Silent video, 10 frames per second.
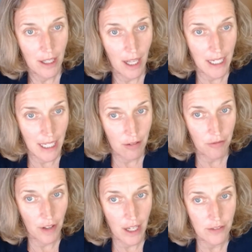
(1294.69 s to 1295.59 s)

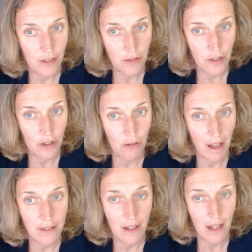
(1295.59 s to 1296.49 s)
influx of new
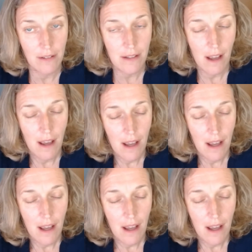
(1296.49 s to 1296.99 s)
residents